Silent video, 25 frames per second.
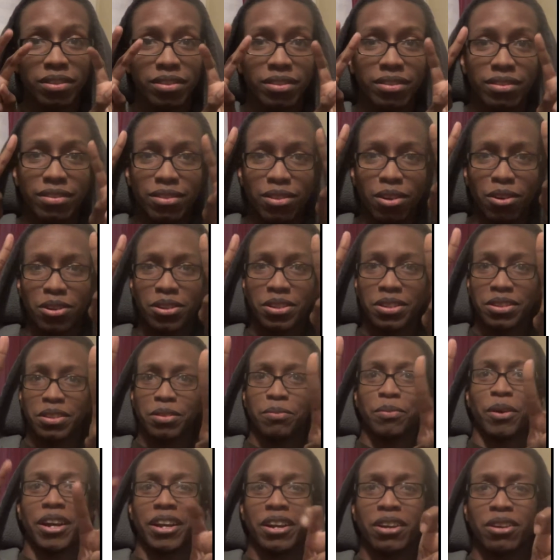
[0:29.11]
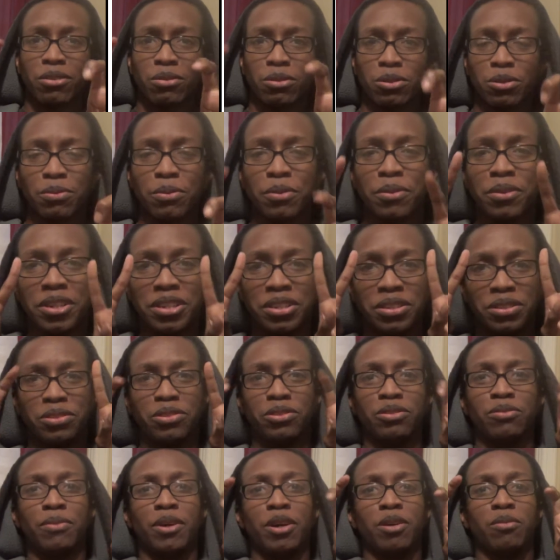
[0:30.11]
It's hard to see my air quotes. Maybe I need to
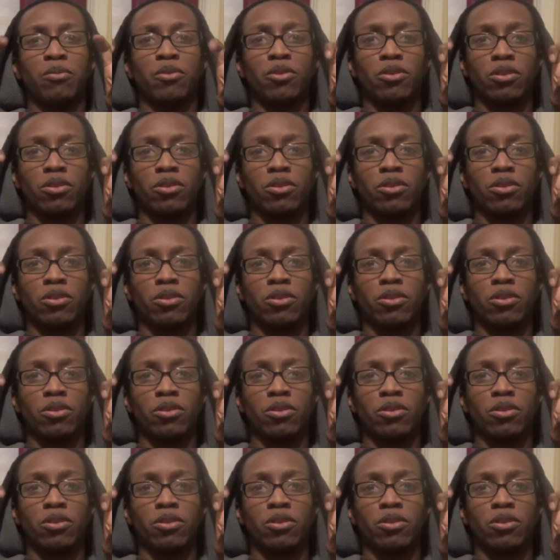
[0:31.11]
zoom out